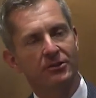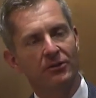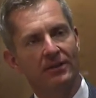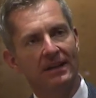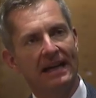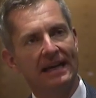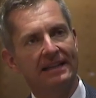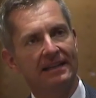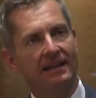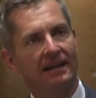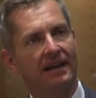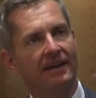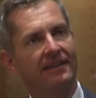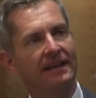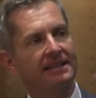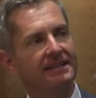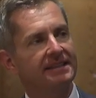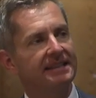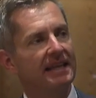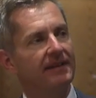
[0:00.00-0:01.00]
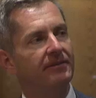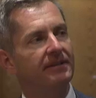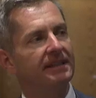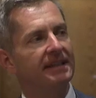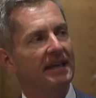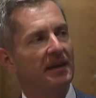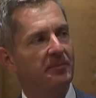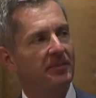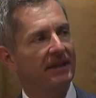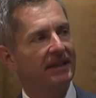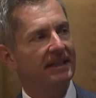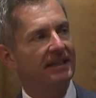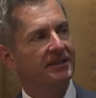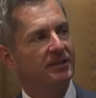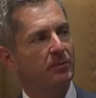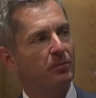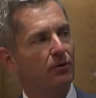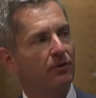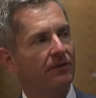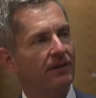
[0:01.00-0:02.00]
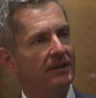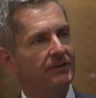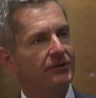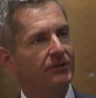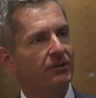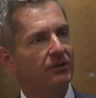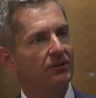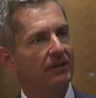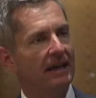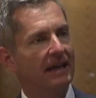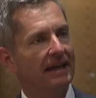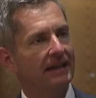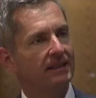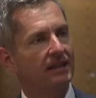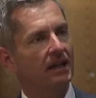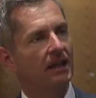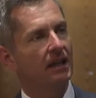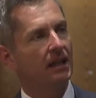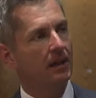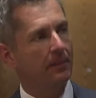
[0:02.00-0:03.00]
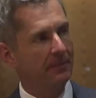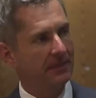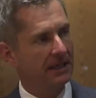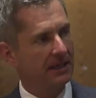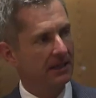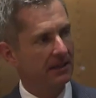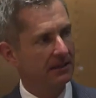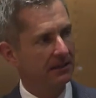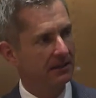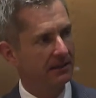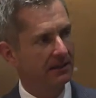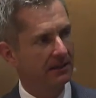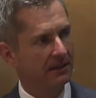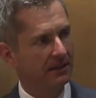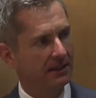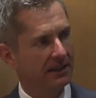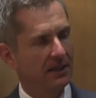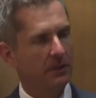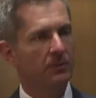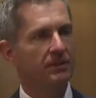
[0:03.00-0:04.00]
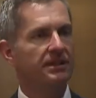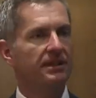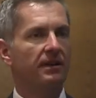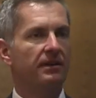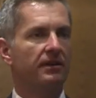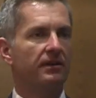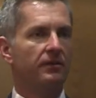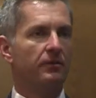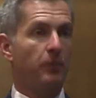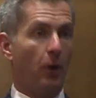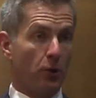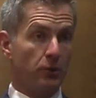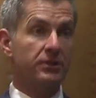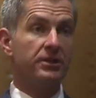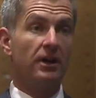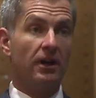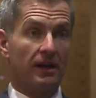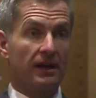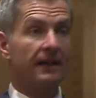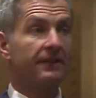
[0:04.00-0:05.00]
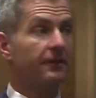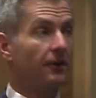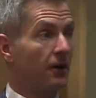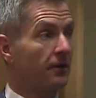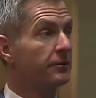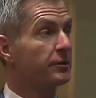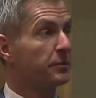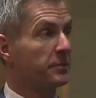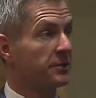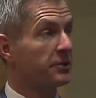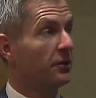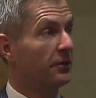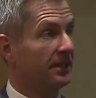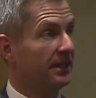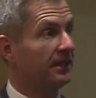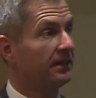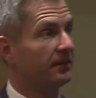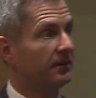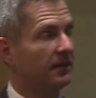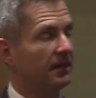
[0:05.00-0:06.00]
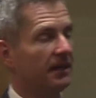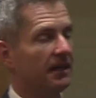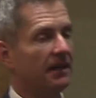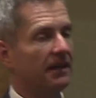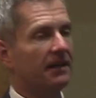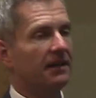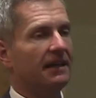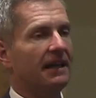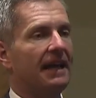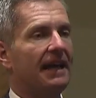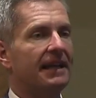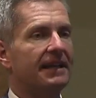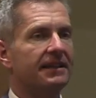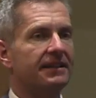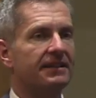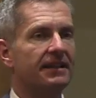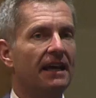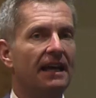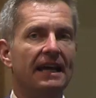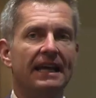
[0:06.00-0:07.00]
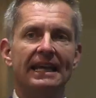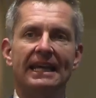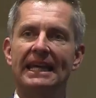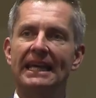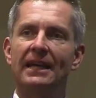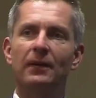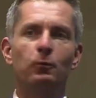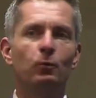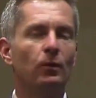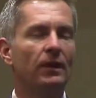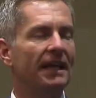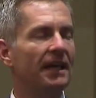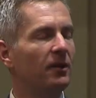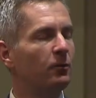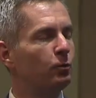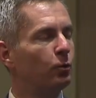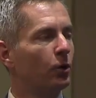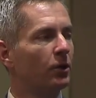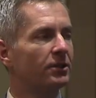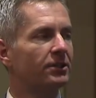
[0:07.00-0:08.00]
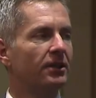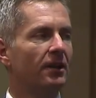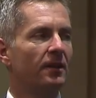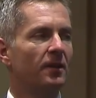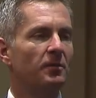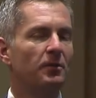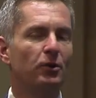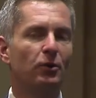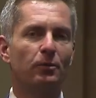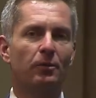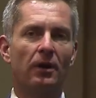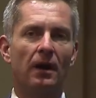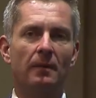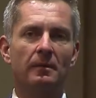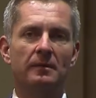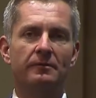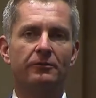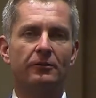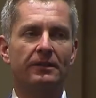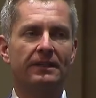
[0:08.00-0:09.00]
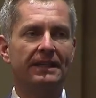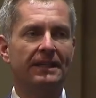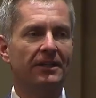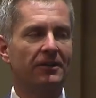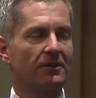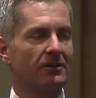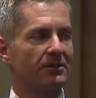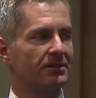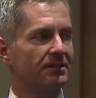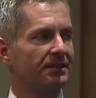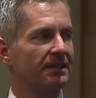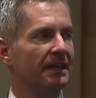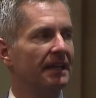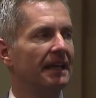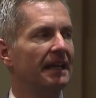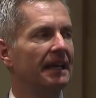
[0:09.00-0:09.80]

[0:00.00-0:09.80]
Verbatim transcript: So that uh, that's David Kipping. He's a professor at Columbia. He was a postdoc at the Harvard Smithsonian, uh, and he he worked on the moon problem for years.